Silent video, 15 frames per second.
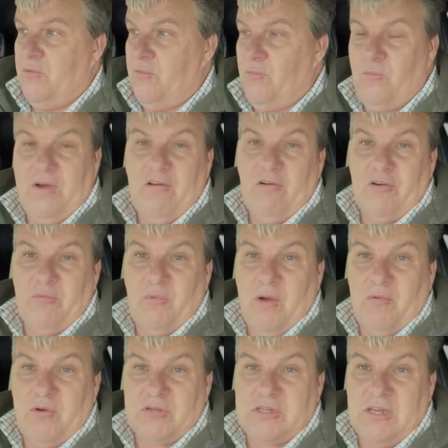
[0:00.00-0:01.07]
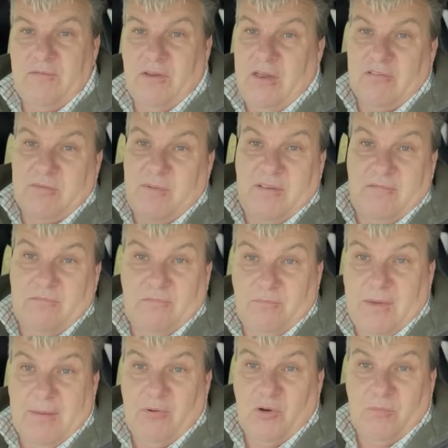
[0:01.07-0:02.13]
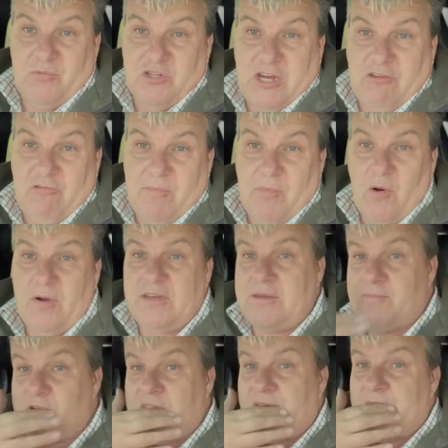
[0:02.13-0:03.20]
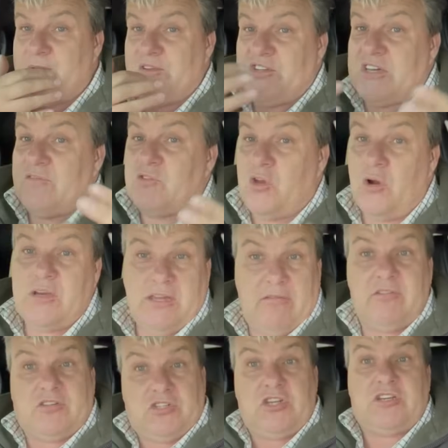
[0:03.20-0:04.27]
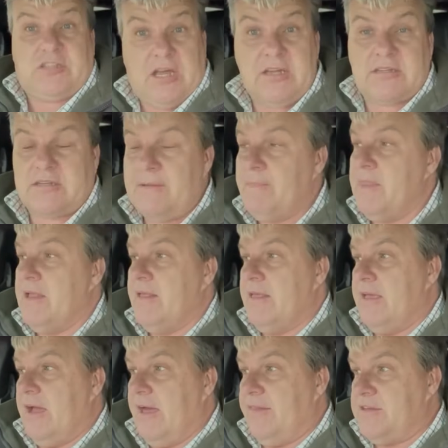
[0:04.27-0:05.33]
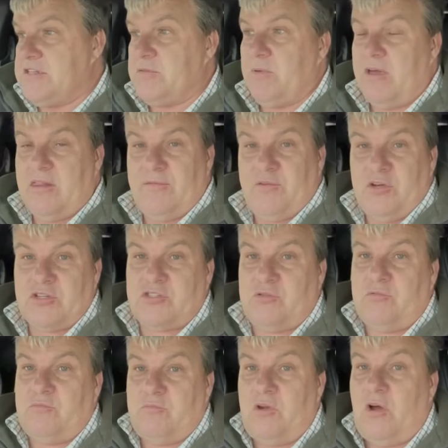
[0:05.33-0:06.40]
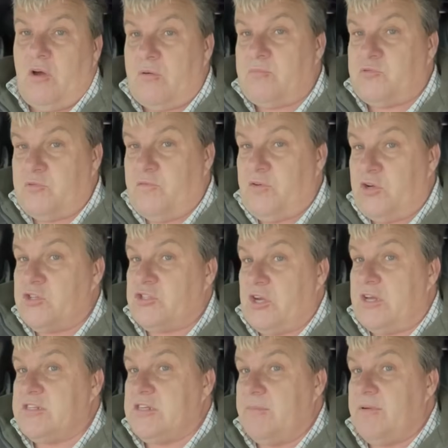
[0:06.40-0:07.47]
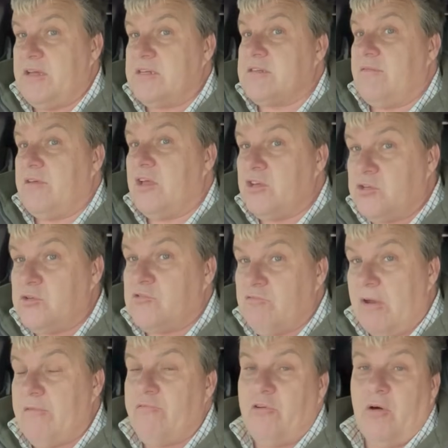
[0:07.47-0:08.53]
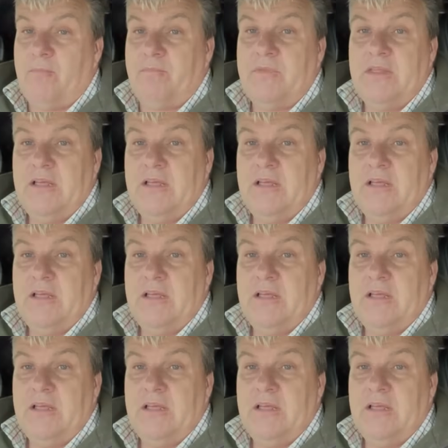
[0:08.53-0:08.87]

where we used to live. I know it's a bit maybe not machinery minded, but it just gives you an idea into GCS. And this is where our first JCBs and everything used to run from.